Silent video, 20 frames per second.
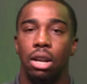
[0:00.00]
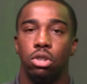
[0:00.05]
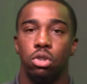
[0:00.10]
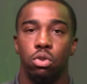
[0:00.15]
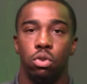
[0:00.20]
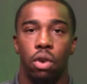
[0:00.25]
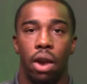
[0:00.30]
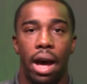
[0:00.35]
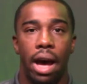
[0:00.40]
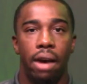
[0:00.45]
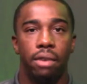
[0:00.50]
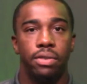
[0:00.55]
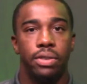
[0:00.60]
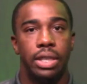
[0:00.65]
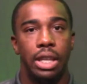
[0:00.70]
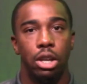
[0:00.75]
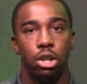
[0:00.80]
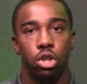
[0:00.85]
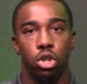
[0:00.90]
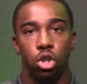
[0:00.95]
There's graphs,
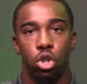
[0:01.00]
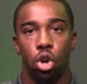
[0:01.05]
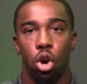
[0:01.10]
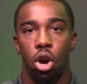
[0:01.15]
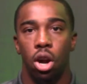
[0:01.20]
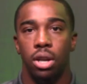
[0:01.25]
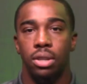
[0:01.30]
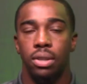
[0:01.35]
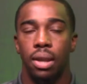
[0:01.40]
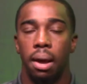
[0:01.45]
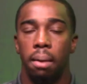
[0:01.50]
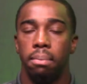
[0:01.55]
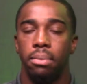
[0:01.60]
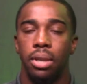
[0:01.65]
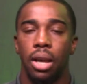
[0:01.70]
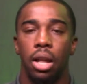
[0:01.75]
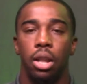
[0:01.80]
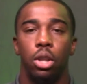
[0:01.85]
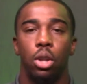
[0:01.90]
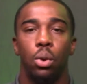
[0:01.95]
there's charts. I'm
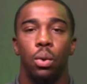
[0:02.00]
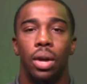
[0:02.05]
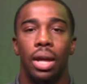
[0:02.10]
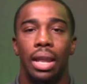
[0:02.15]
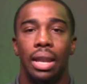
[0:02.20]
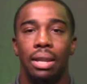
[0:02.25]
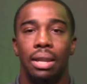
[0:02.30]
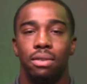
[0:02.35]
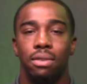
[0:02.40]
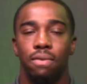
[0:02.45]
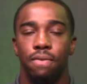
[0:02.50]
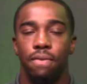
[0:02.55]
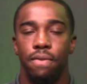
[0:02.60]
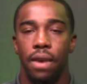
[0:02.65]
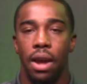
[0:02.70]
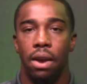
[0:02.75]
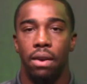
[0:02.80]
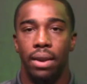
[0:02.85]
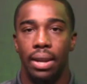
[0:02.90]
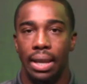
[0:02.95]
telling you, it is
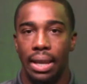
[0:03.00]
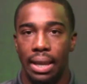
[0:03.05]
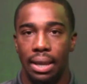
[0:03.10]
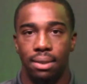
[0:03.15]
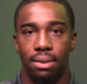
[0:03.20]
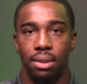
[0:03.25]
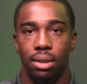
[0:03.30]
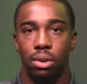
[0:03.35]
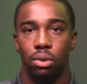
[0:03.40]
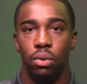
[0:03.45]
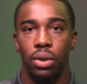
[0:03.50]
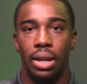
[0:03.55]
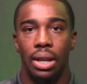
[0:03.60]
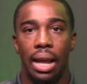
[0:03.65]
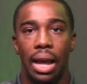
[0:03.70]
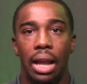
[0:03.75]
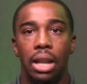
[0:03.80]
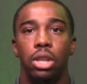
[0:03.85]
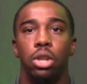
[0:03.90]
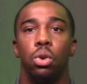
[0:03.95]
very easy to read,
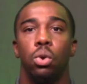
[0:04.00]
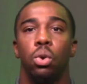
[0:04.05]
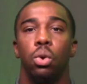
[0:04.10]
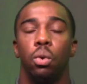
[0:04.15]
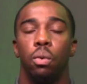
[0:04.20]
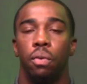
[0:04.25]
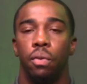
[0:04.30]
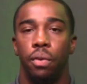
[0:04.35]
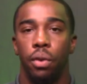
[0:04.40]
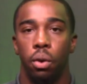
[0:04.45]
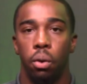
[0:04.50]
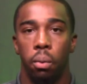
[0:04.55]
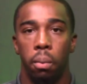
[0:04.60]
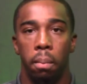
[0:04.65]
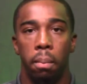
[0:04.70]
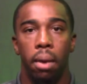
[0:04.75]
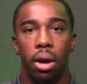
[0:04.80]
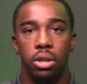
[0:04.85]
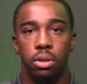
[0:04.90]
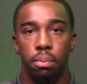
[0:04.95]
and you'll feel
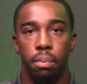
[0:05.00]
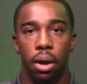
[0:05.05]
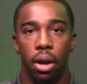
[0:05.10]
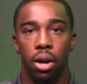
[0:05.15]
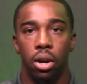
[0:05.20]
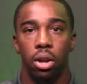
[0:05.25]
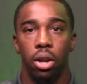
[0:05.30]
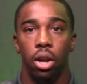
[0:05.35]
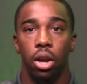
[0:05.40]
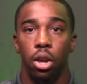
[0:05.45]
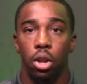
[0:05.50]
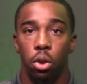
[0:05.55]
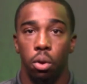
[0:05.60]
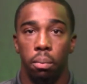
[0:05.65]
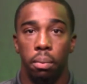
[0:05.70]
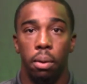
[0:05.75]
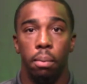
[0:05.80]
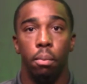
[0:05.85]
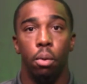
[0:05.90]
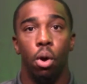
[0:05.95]
much better. You'll
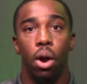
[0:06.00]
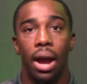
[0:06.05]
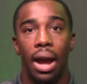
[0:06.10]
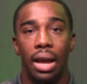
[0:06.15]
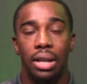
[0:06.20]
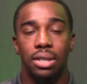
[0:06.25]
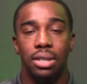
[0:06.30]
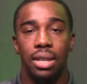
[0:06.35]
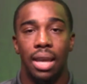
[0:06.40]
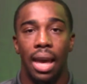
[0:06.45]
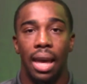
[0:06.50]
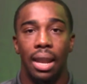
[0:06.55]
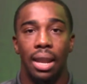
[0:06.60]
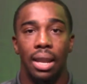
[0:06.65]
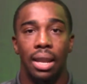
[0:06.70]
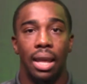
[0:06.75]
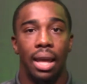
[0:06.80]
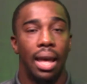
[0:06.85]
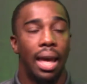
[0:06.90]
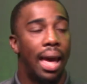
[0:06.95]
be more
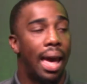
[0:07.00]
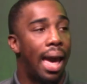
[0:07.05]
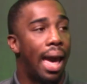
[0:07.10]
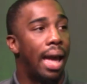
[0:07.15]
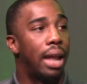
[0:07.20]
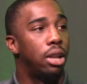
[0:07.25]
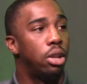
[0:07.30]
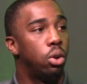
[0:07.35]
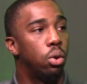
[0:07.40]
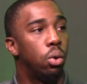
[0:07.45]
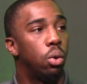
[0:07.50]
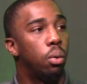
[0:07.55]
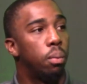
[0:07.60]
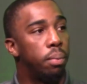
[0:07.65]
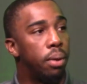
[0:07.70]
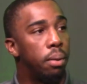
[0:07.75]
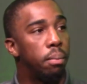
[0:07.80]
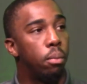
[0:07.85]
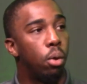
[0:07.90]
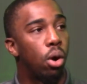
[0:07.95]
educated, and you'll
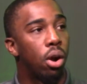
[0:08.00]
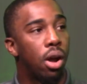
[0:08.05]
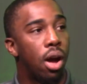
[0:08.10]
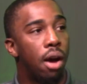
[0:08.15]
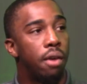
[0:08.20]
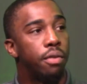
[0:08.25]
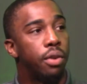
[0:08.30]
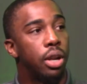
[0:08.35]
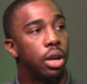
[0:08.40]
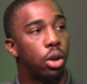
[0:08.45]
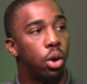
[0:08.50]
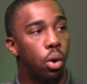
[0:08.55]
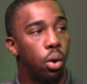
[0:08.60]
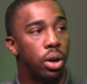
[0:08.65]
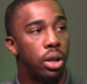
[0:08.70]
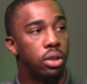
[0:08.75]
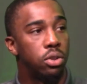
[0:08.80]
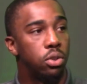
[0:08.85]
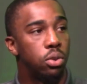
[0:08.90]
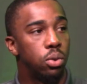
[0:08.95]
be more confident going
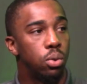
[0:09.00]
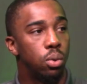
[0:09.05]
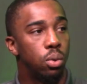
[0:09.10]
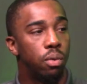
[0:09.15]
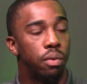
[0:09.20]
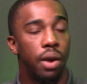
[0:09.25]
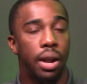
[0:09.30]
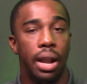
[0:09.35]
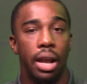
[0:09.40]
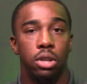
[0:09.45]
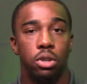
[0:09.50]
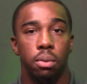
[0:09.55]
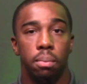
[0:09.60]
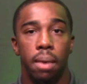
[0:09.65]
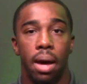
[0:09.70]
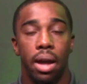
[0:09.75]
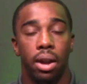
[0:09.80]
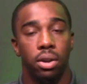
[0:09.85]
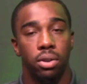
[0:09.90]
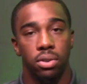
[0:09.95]
into financial
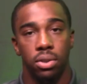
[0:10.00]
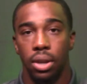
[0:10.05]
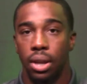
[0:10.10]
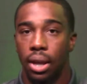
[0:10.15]
matters.